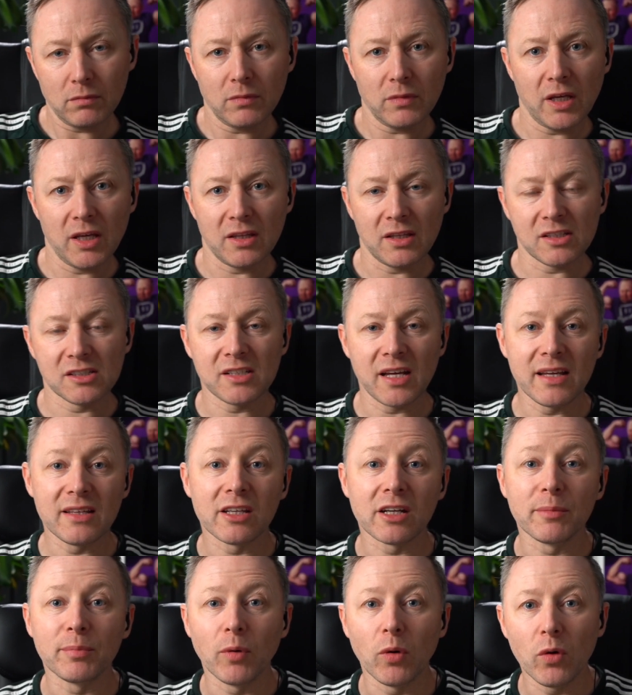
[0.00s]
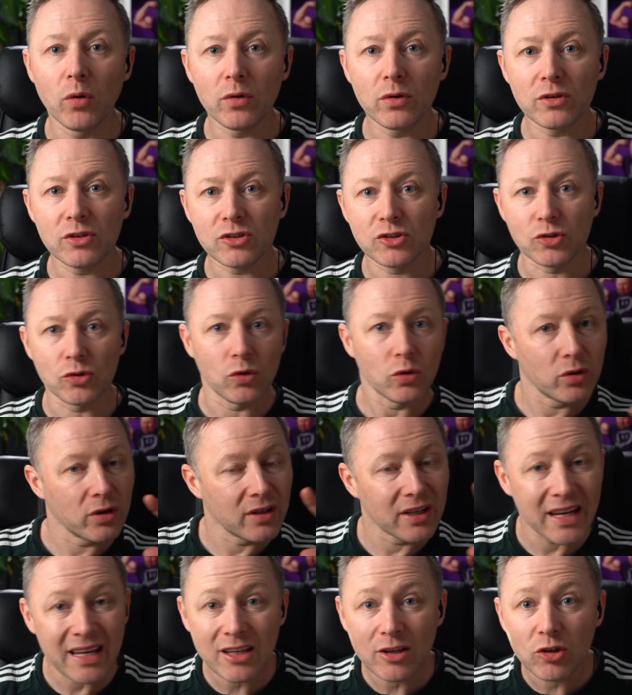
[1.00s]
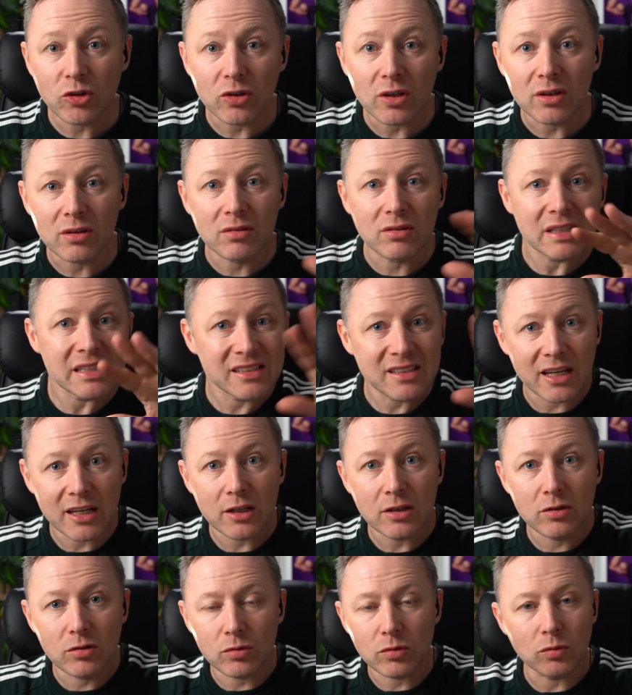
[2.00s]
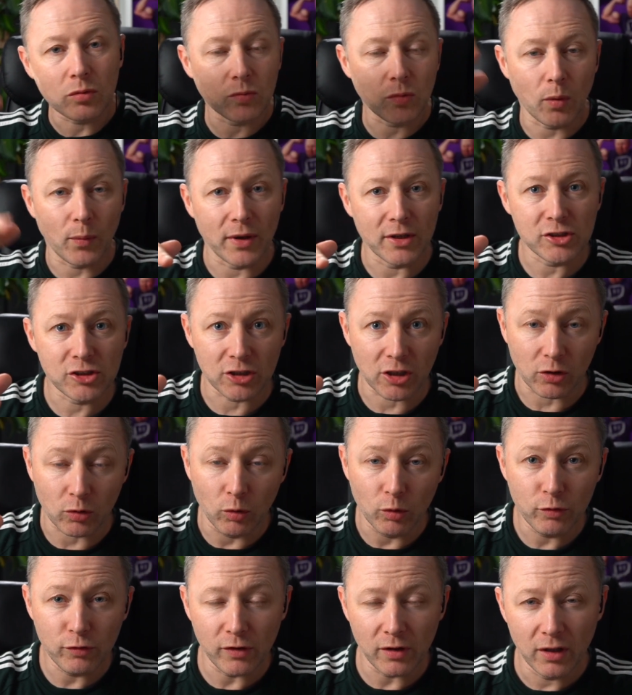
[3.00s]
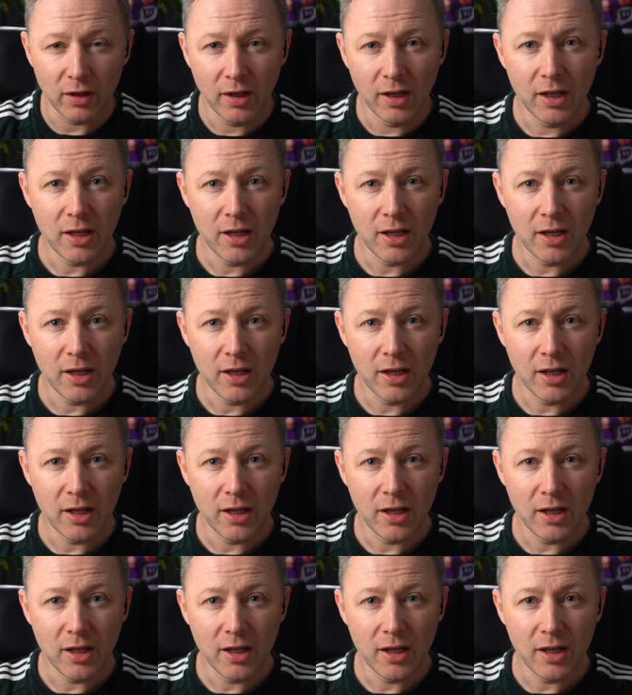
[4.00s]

either side of the boat, so Craig couldn't decide what one should I go for,